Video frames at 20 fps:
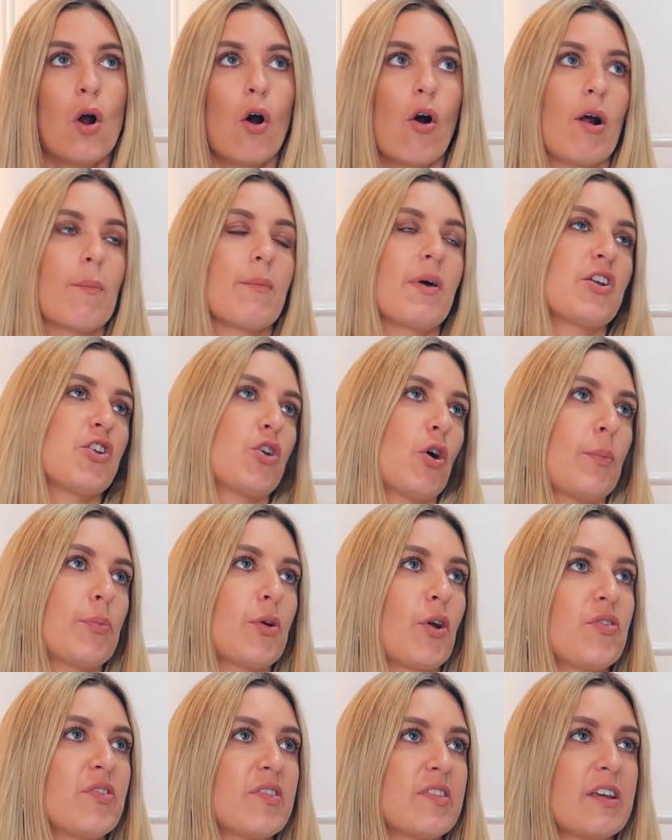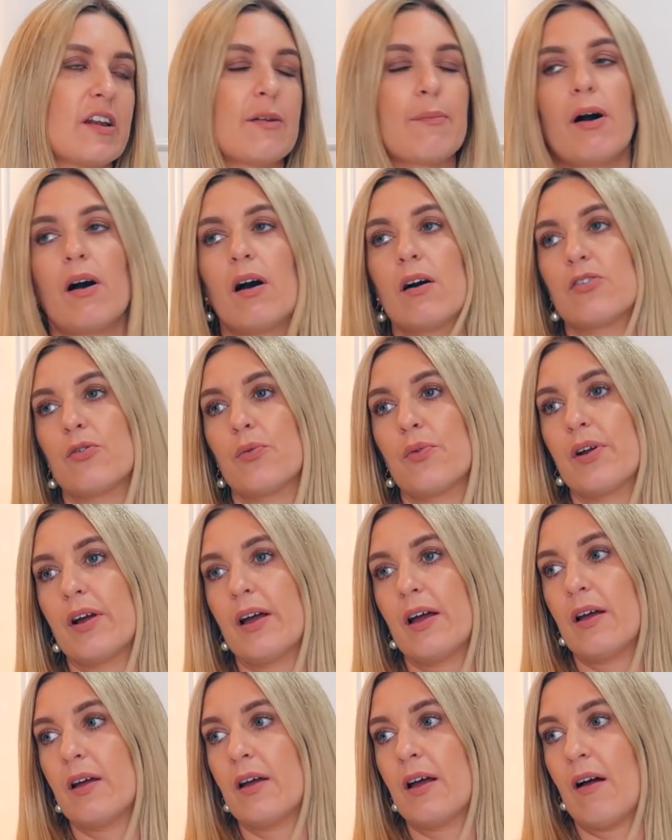or I'm like, no, I'm going to cinema, I don't want
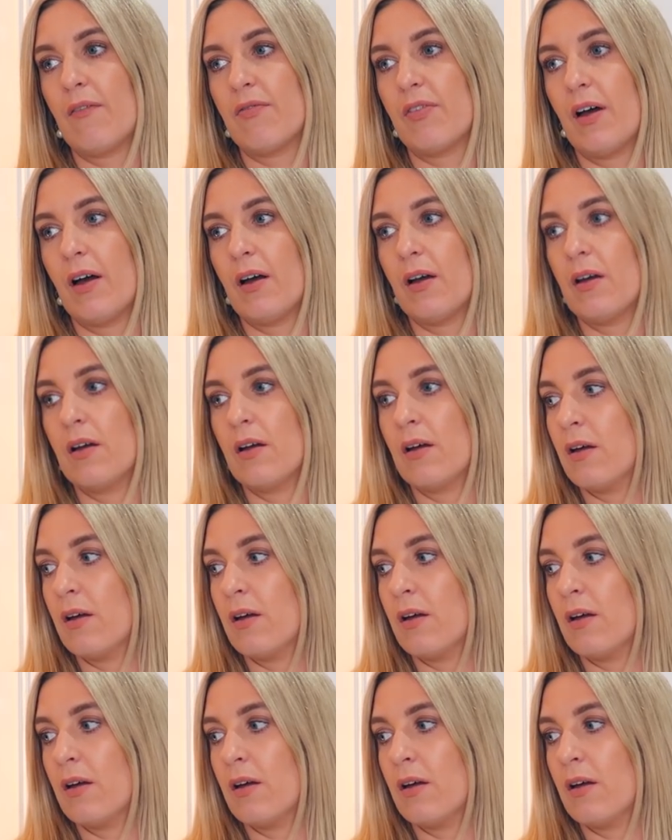to have that.